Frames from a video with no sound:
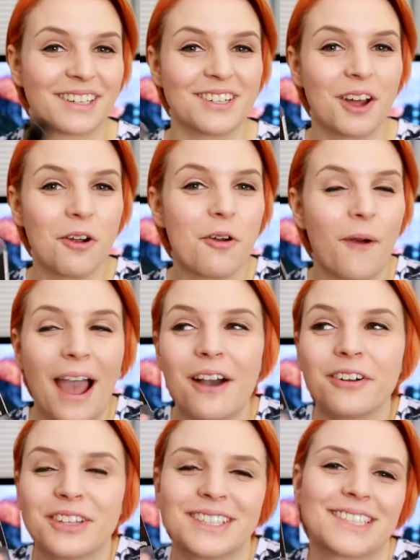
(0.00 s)
I know
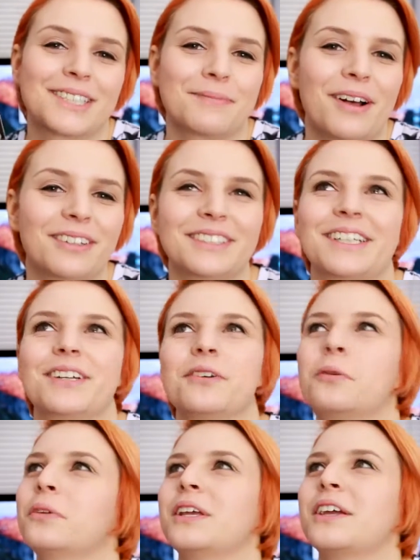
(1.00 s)
how this smells, I
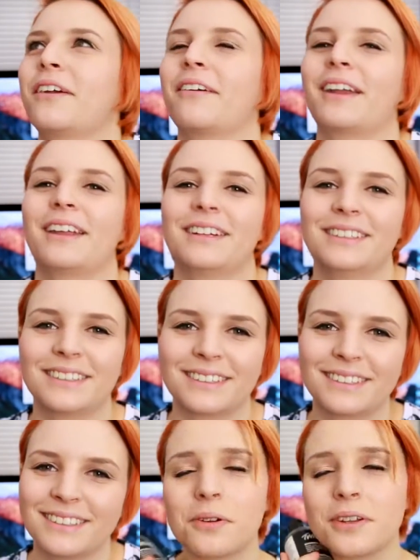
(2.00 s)
know all the ingredients.
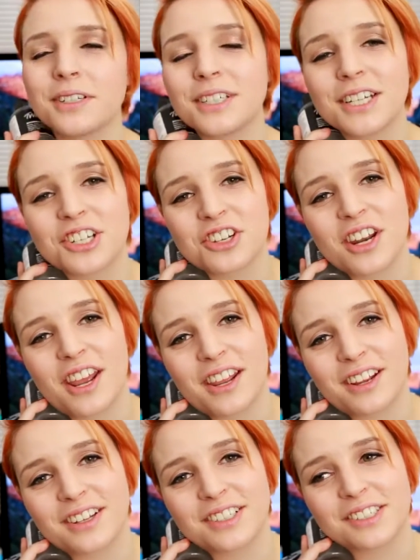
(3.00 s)
It's so
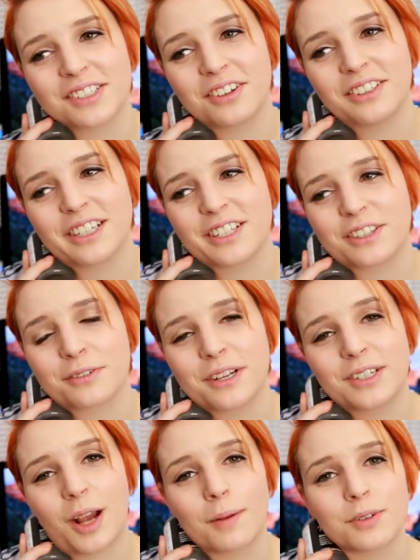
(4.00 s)
conditioning because it's got like
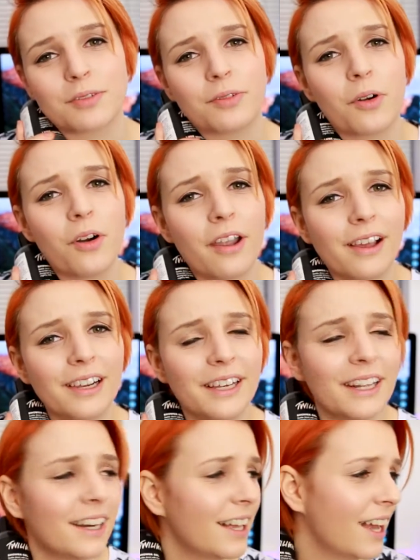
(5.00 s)
3 types of oil
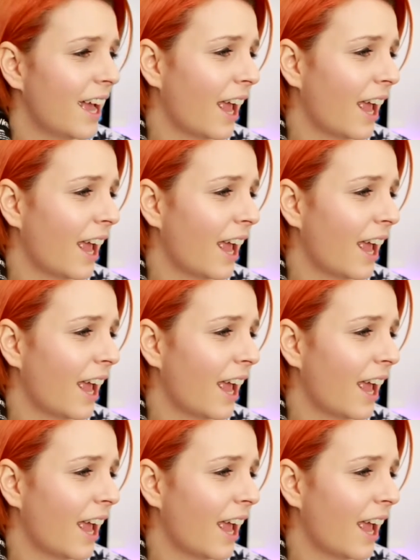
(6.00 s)
in it.